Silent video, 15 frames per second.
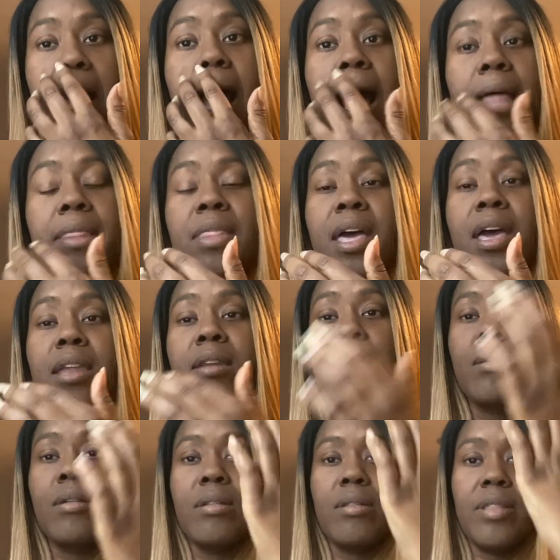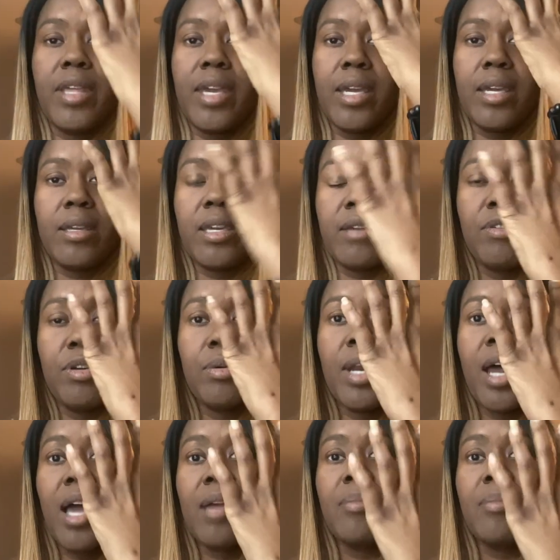And then they give you an eye